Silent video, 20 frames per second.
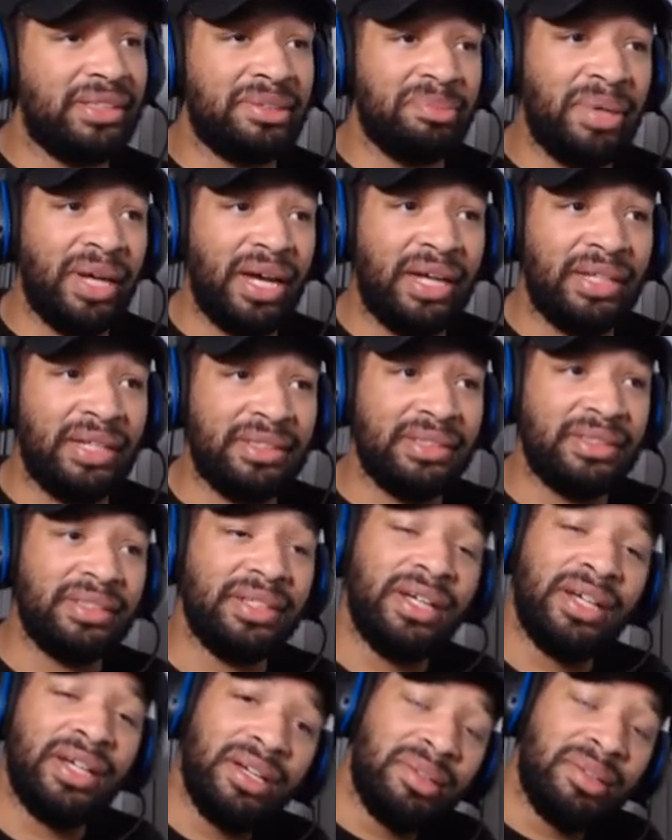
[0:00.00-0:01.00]
passes.
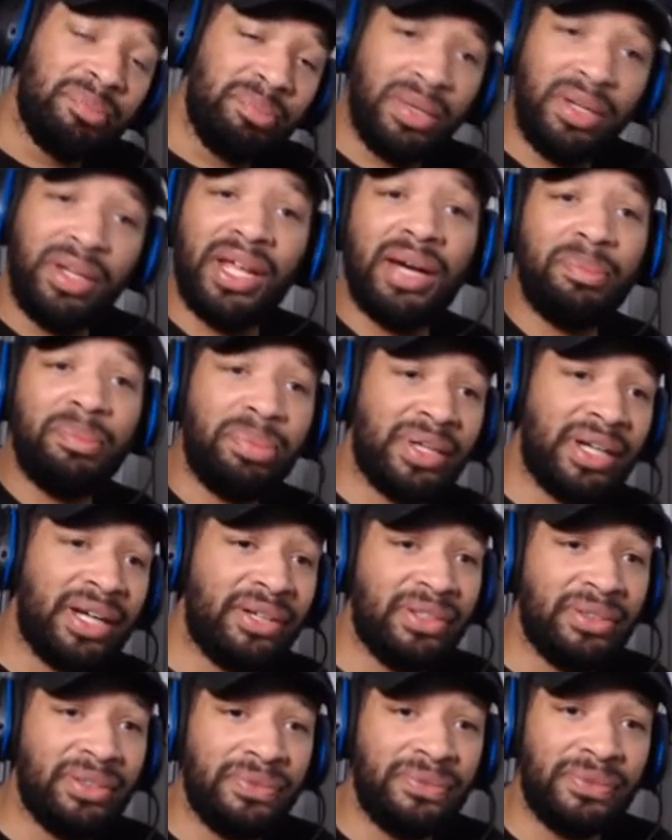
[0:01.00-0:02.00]
Put out
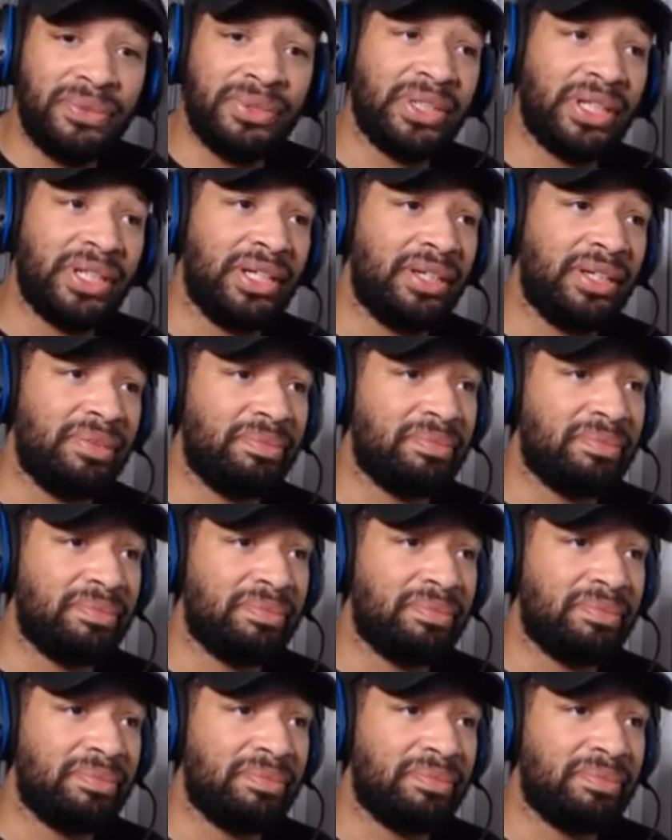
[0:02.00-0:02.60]
the full game